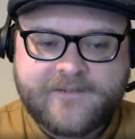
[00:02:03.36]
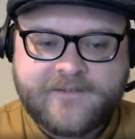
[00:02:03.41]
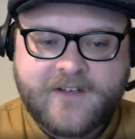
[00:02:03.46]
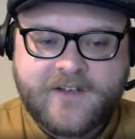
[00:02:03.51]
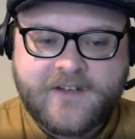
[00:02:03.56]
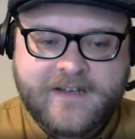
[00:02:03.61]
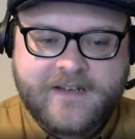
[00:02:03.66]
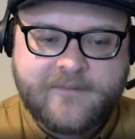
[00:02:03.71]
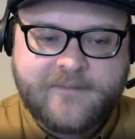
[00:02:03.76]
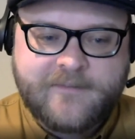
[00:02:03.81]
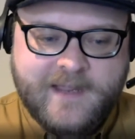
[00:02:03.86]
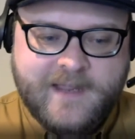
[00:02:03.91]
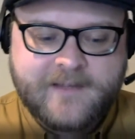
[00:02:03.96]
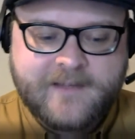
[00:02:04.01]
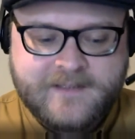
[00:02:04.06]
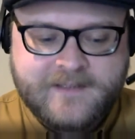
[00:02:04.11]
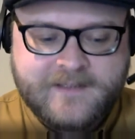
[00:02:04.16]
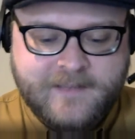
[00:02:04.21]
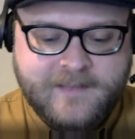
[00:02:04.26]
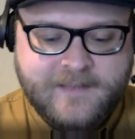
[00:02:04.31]
target of being
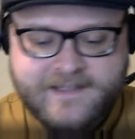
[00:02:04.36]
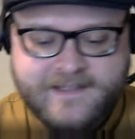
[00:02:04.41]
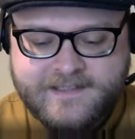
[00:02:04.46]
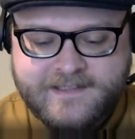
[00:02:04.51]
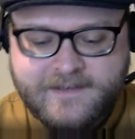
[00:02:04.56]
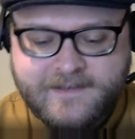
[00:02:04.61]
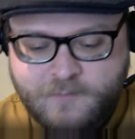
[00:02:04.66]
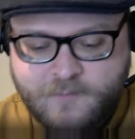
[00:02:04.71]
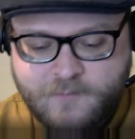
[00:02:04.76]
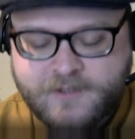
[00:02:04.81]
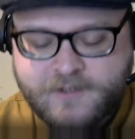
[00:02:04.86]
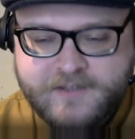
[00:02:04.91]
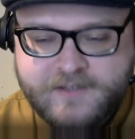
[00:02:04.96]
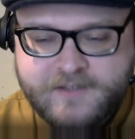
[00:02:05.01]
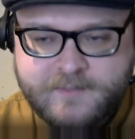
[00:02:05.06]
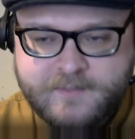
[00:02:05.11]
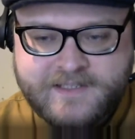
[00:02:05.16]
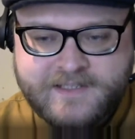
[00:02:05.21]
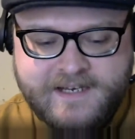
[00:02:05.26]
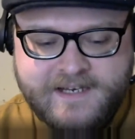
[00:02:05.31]
able to balance a
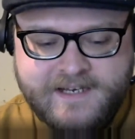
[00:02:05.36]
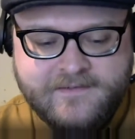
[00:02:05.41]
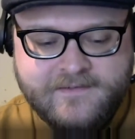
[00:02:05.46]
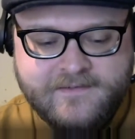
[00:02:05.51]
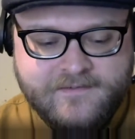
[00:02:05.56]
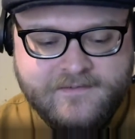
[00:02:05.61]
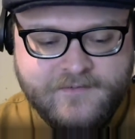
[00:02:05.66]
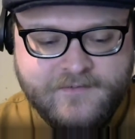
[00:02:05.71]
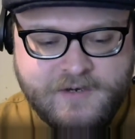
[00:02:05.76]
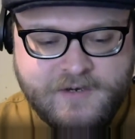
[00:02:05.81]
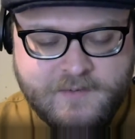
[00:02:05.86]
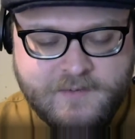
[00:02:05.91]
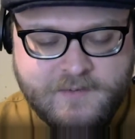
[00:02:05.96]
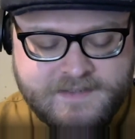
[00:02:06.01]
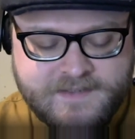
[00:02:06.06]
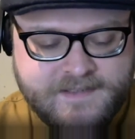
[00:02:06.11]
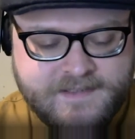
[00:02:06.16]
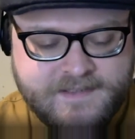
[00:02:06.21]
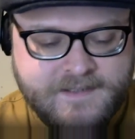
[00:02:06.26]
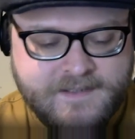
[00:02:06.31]
100% renewable
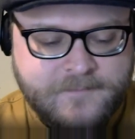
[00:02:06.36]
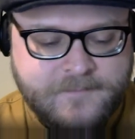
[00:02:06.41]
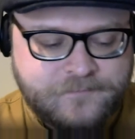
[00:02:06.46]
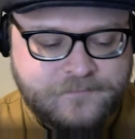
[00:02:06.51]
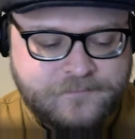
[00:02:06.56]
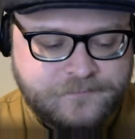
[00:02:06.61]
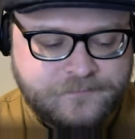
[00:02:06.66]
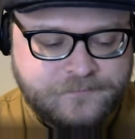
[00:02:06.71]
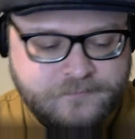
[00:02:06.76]
system,